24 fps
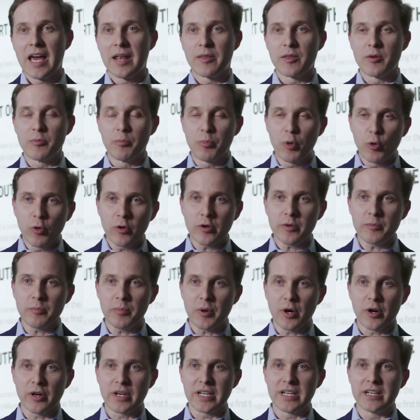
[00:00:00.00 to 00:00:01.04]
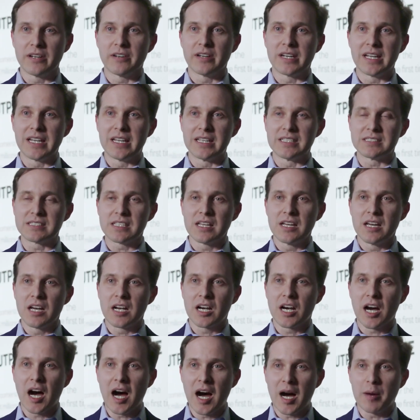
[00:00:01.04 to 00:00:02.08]
And the important part here is
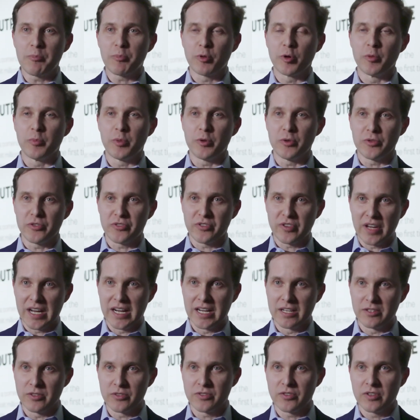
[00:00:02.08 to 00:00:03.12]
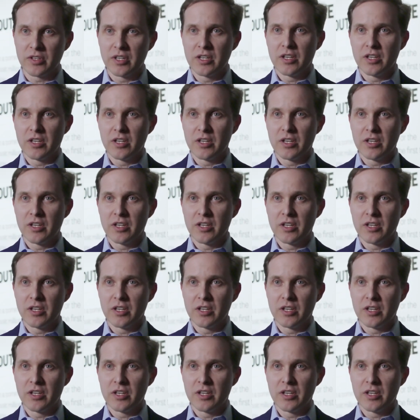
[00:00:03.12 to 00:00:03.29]
comparable sales.